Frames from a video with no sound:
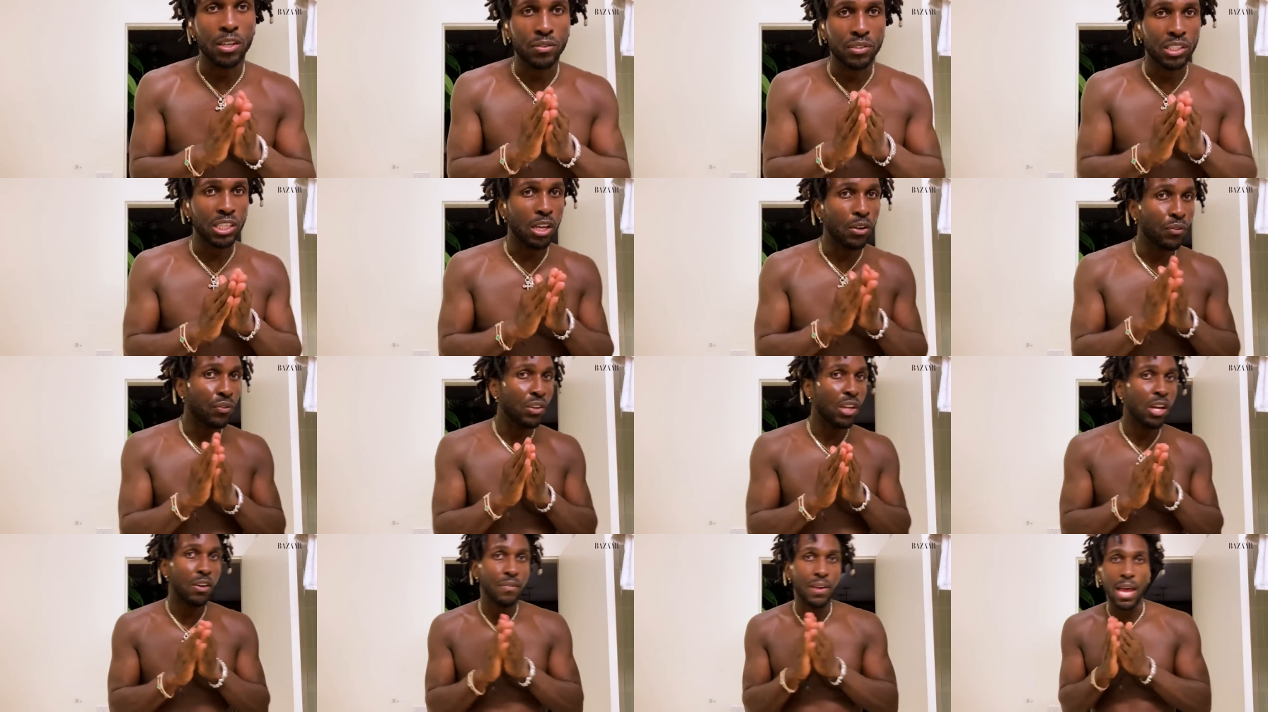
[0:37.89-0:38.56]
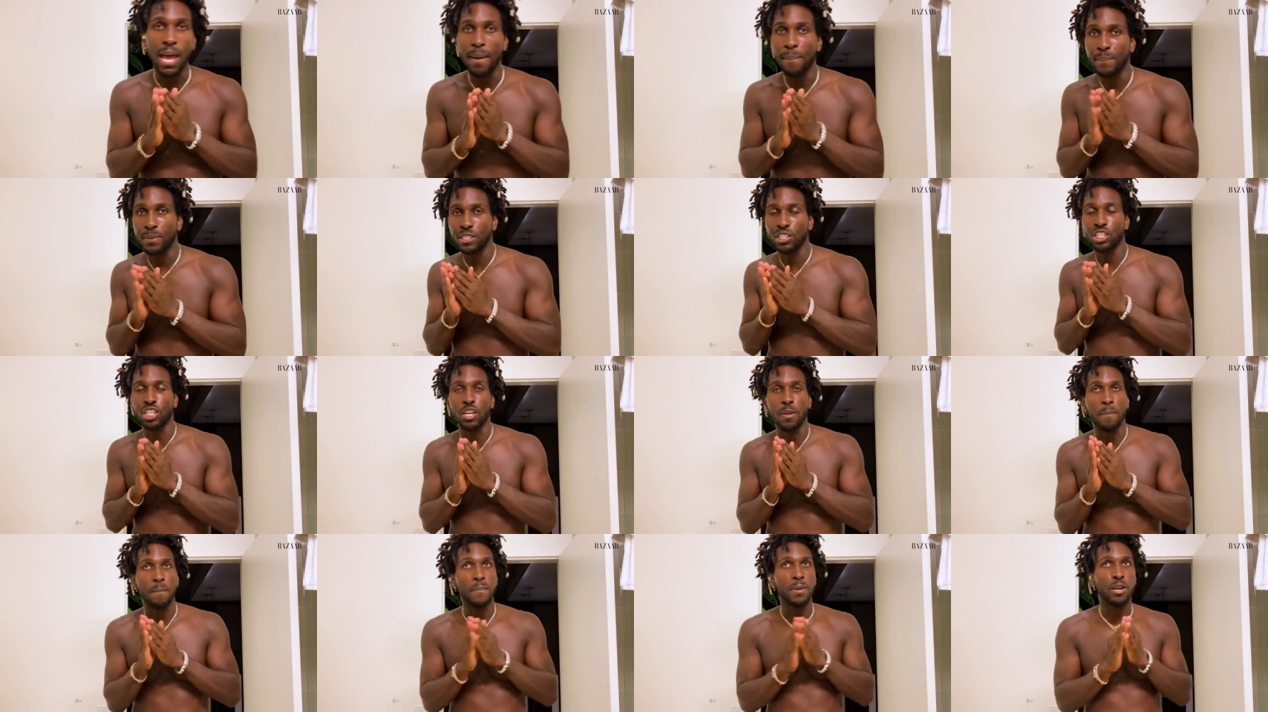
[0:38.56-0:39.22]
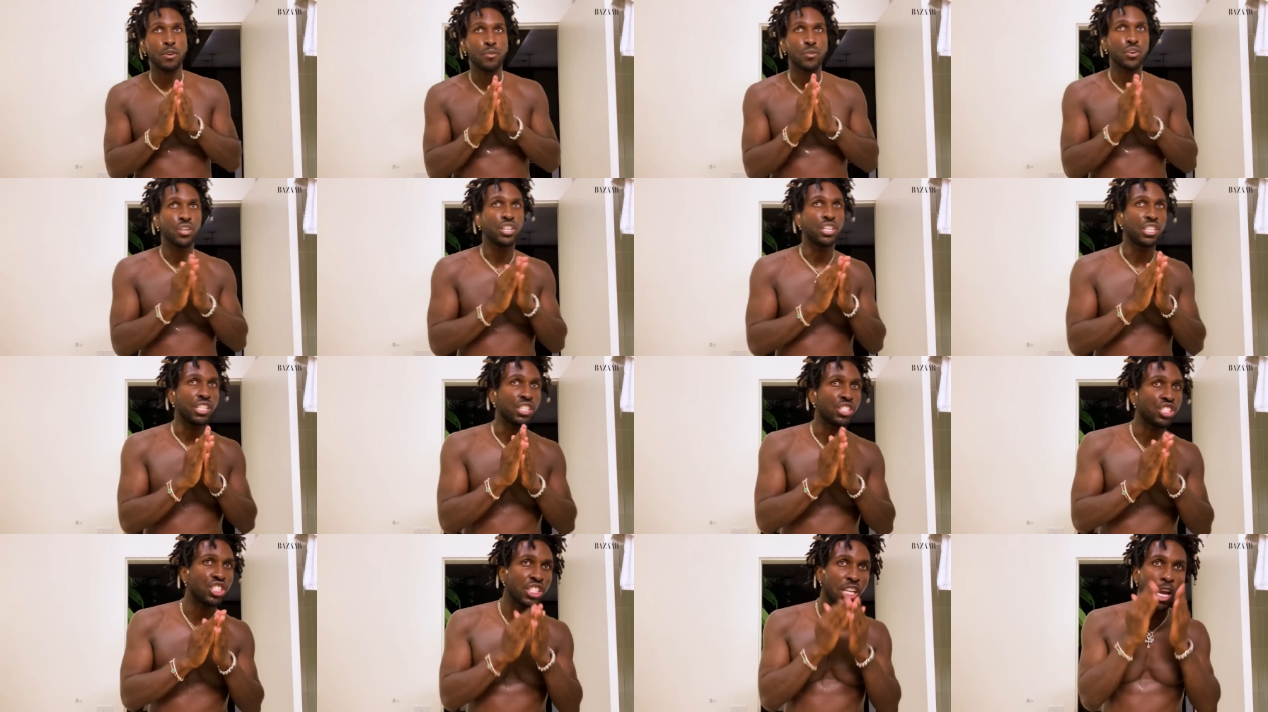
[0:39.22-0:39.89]
Self love happens in the mirror, in the
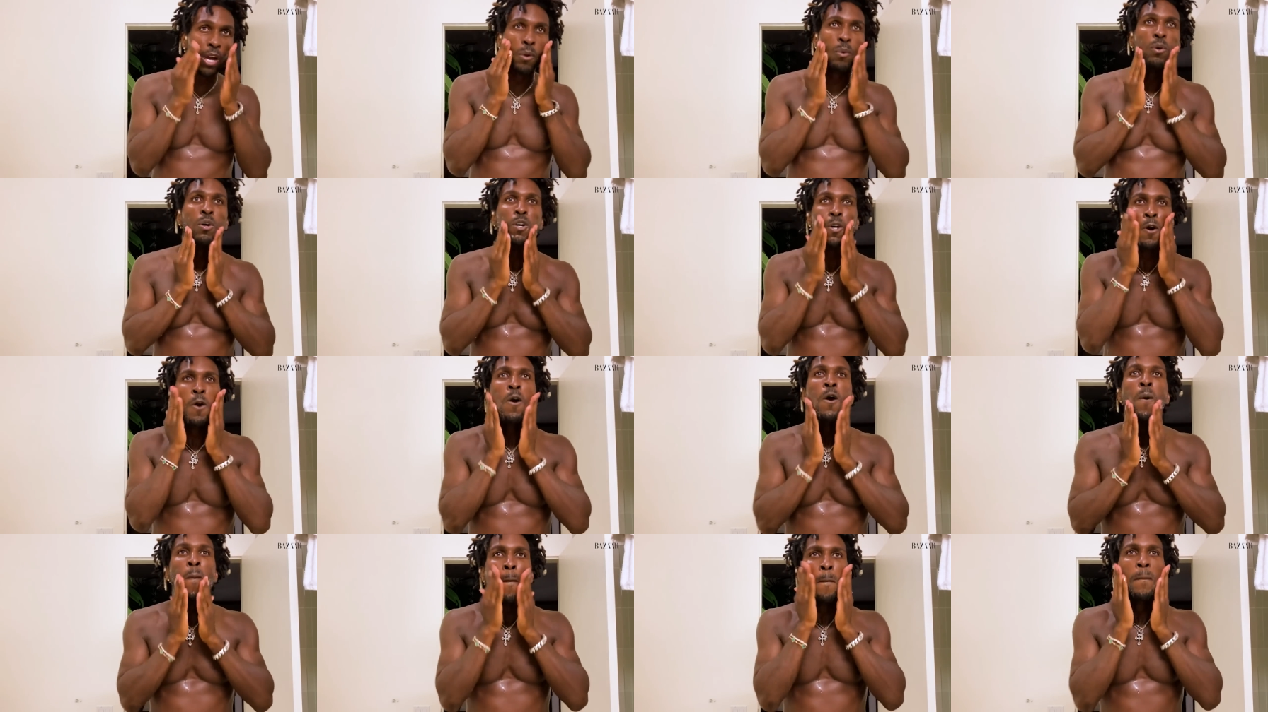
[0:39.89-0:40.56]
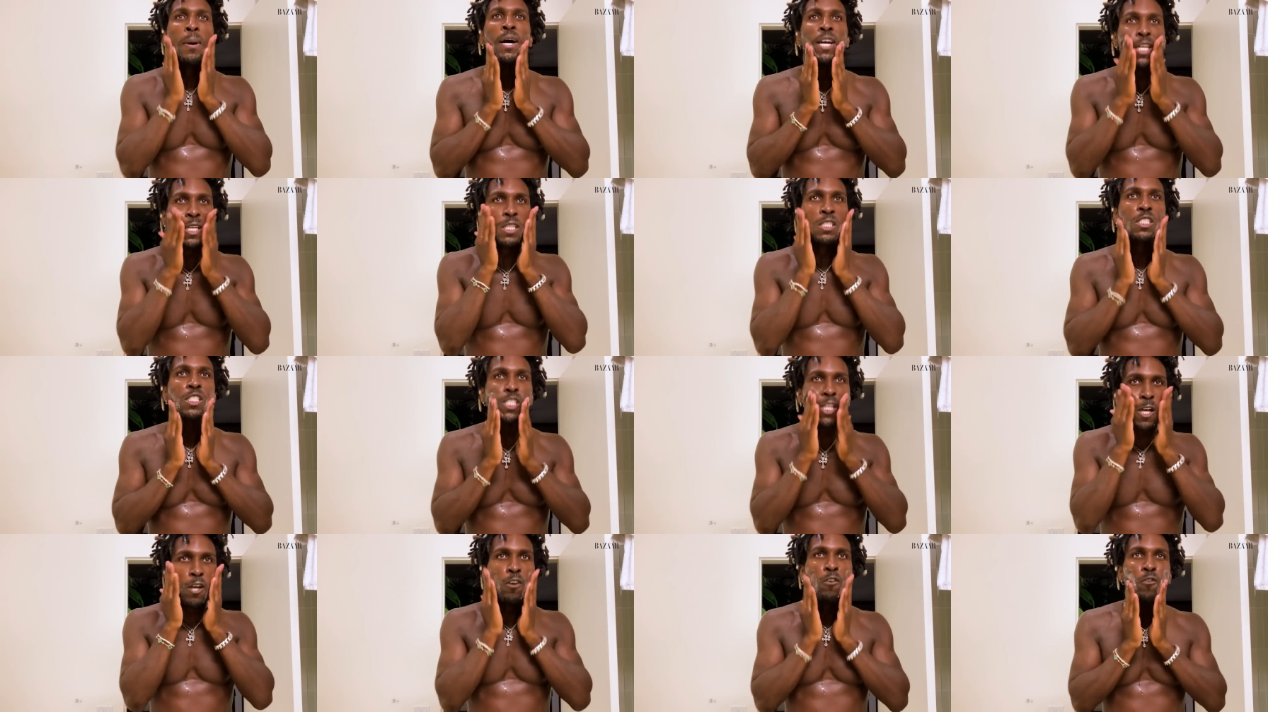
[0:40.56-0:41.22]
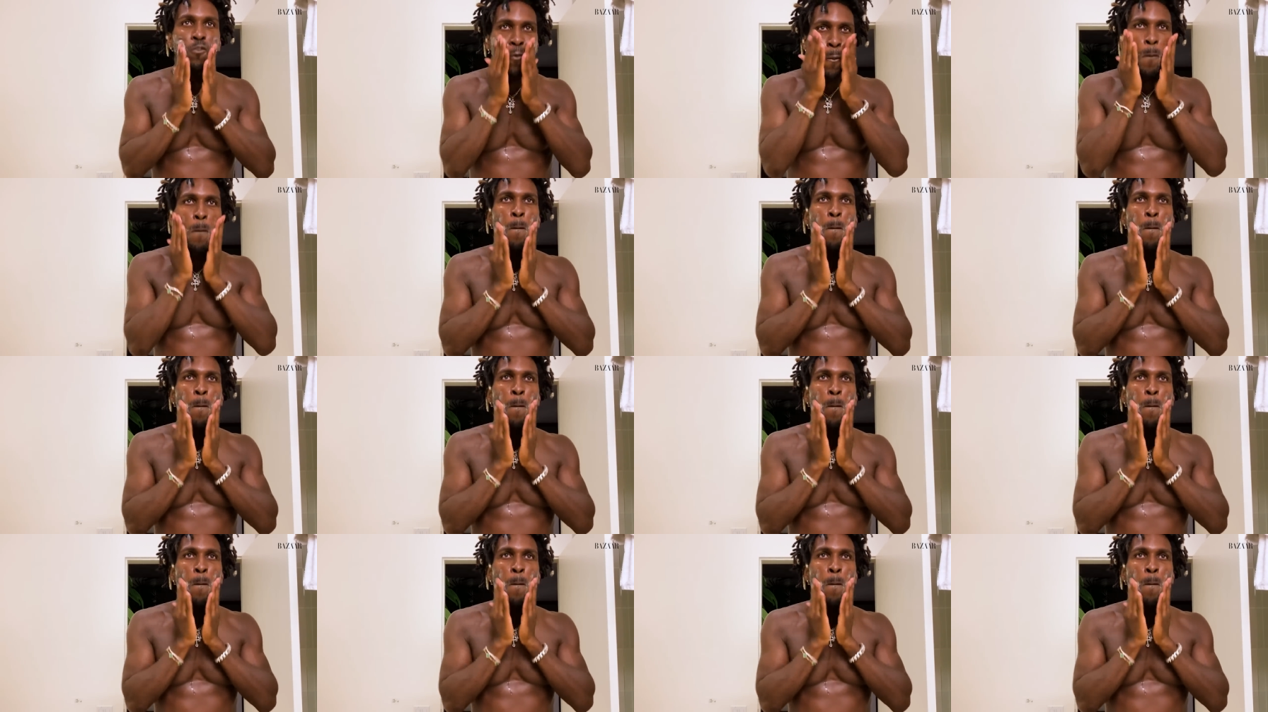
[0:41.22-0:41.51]
shower, by yourself.